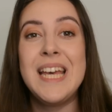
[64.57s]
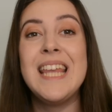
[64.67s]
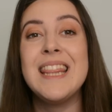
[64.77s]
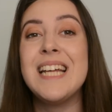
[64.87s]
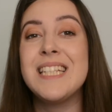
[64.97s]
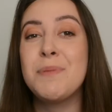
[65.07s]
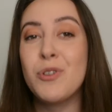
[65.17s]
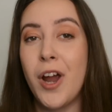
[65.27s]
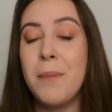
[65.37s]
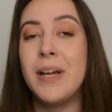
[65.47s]
hit that
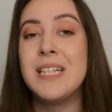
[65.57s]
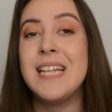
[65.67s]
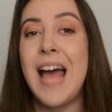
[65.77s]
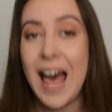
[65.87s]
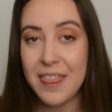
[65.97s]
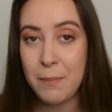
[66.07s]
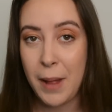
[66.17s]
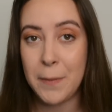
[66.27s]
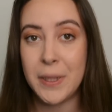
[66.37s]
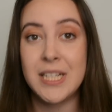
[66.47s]
subscribe button and the
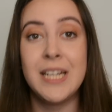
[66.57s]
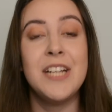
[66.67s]
bell button,